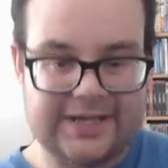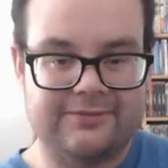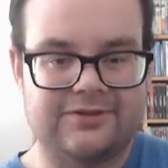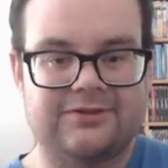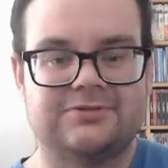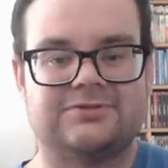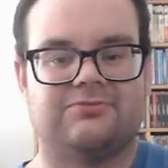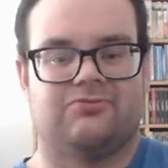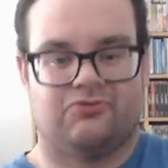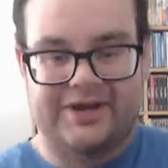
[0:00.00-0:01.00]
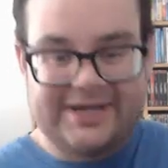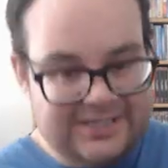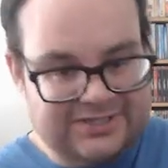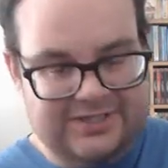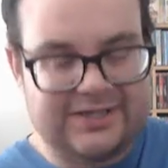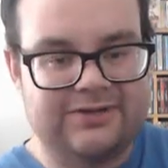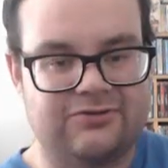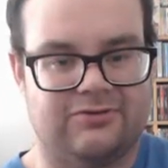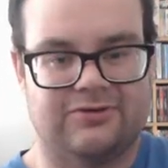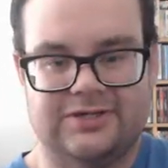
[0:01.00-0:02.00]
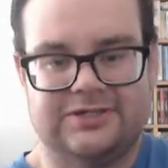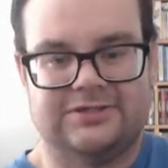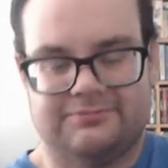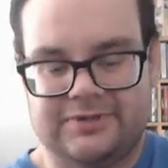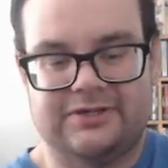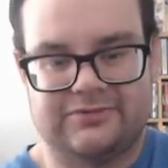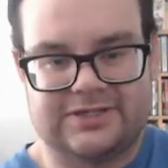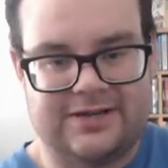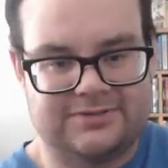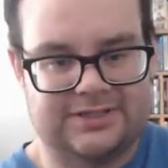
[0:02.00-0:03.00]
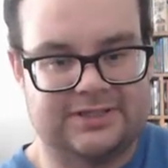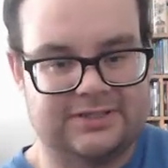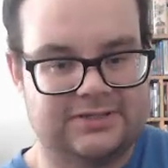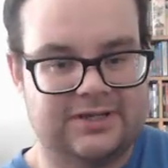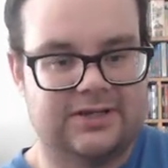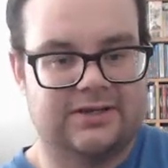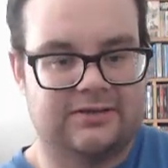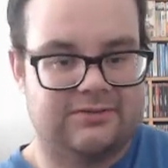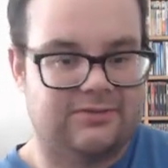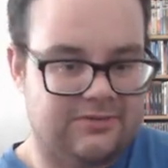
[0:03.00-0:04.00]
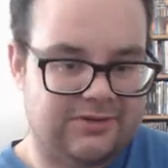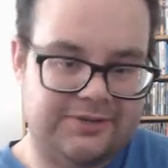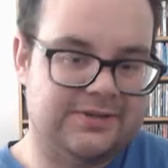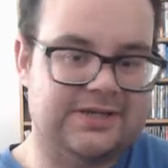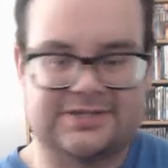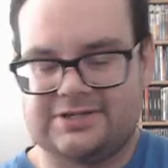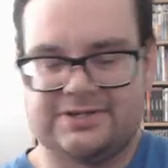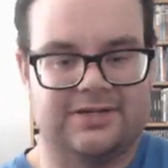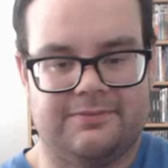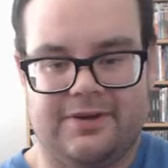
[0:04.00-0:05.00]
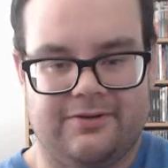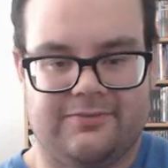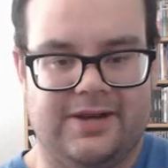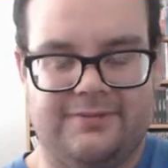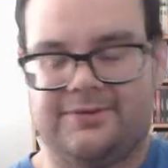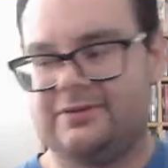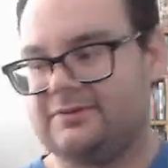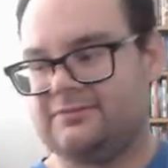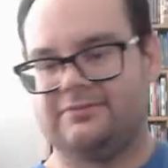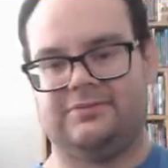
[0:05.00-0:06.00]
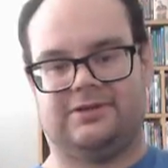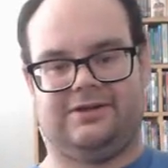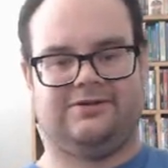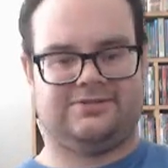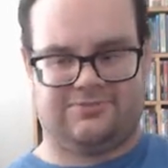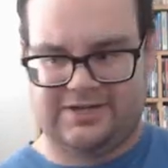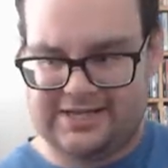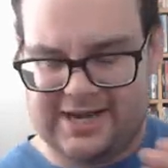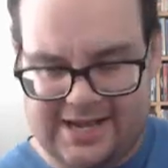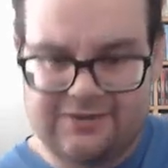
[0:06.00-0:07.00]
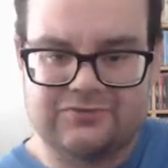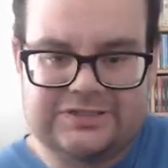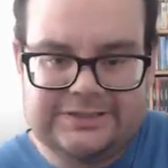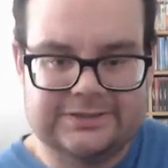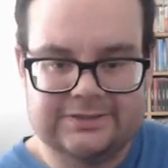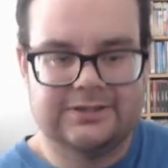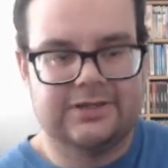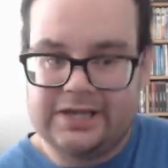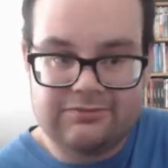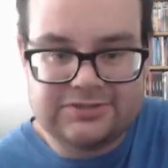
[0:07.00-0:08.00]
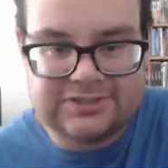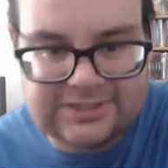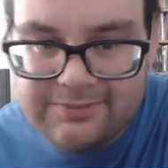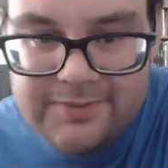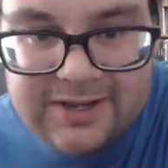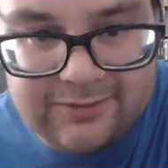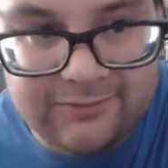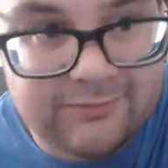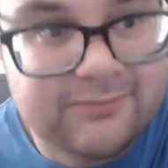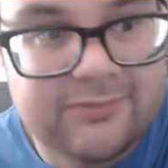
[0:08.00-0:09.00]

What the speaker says: it came to those rage scenes or being over the top scenes, Liam Neeson just did it better, in my opinion. When he got angry, it was just done better.